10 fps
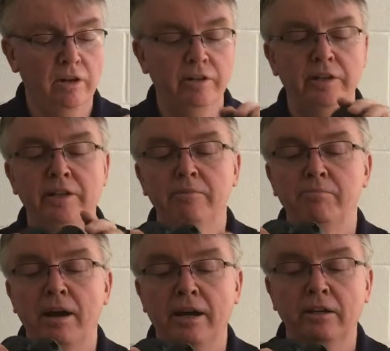on the
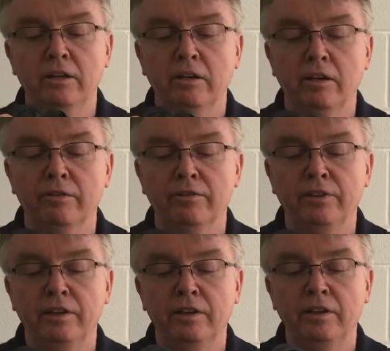back of
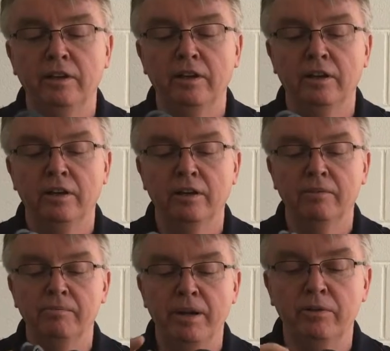the
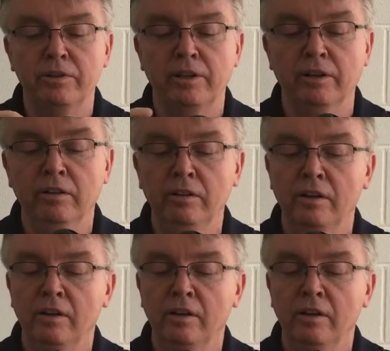mount here,